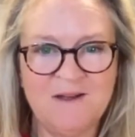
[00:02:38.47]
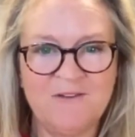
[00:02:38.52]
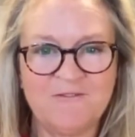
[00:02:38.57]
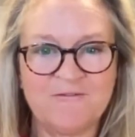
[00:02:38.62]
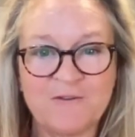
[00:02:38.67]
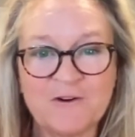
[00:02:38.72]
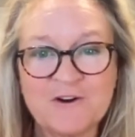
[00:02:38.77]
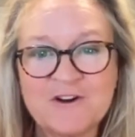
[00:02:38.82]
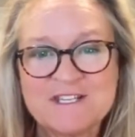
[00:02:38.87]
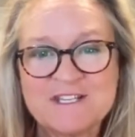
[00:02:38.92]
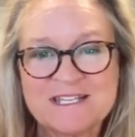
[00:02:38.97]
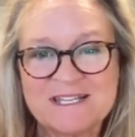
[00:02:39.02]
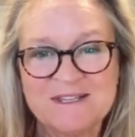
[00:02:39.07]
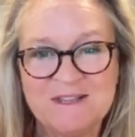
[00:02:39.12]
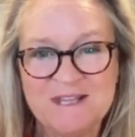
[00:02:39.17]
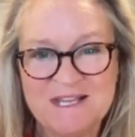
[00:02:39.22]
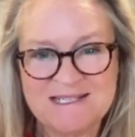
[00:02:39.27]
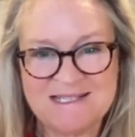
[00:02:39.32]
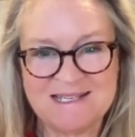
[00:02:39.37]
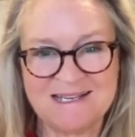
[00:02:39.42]
First,
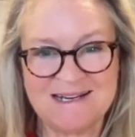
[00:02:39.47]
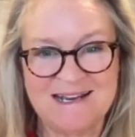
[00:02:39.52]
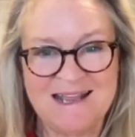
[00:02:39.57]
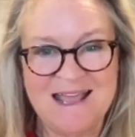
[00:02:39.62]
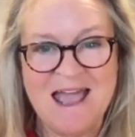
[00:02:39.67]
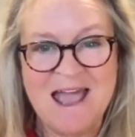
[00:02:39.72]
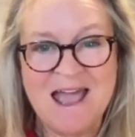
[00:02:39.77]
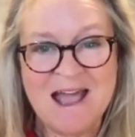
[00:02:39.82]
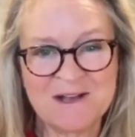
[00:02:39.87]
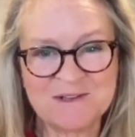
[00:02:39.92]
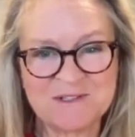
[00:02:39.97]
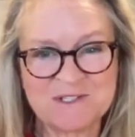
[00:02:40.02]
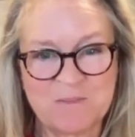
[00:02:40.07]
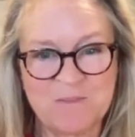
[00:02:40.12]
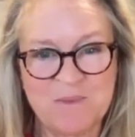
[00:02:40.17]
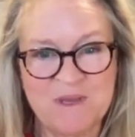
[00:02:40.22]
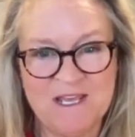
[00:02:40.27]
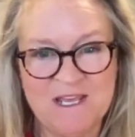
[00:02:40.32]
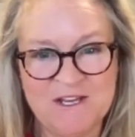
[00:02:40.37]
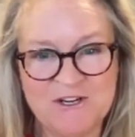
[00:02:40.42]
listen,
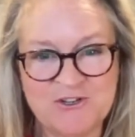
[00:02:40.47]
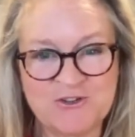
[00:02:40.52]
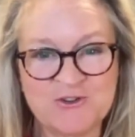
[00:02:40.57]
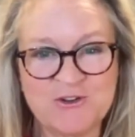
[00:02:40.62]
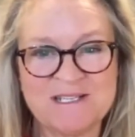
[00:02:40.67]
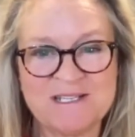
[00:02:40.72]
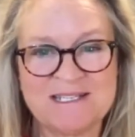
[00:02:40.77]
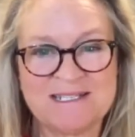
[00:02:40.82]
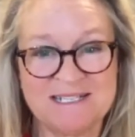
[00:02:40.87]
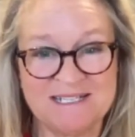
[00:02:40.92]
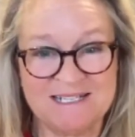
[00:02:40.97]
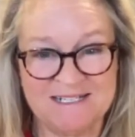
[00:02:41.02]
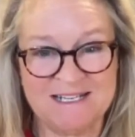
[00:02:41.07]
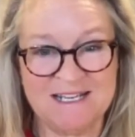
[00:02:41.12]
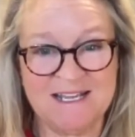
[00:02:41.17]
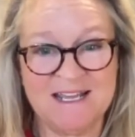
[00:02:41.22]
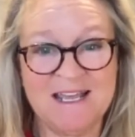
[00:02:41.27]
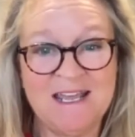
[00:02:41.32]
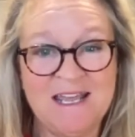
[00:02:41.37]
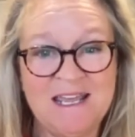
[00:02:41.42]
ask, be
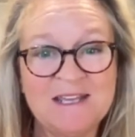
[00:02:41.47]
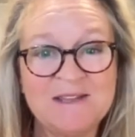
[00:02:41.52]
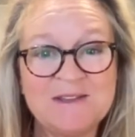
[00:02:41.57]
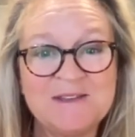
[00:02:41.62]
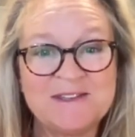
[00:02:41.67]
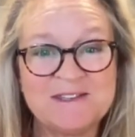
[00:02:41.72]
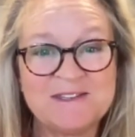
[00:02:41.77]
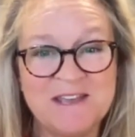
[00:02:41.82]
interested in